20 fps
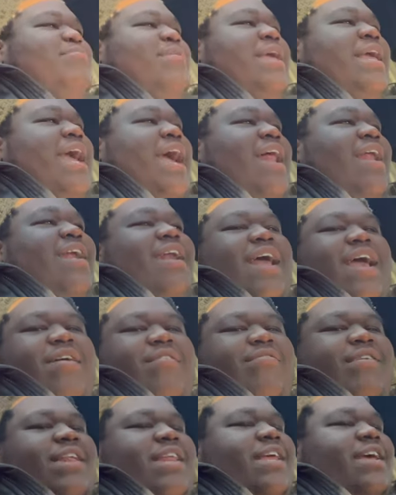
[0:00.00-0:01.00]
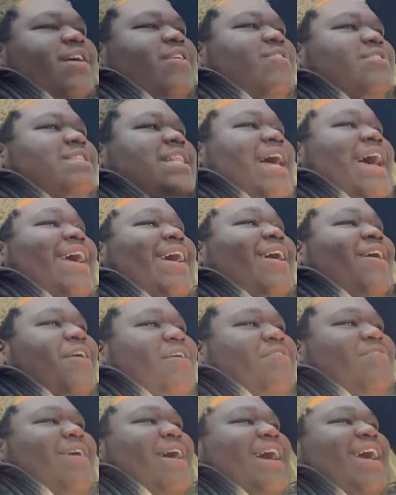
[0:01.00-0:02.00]
Me editing that video was like,
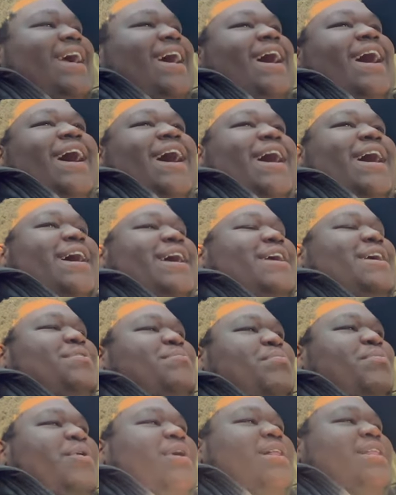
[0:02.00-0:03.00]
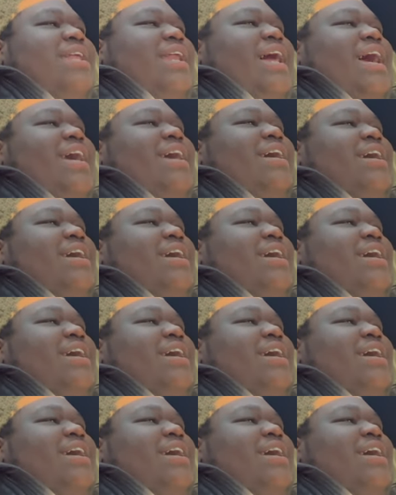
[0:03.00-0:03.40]
oh my god, your boy look like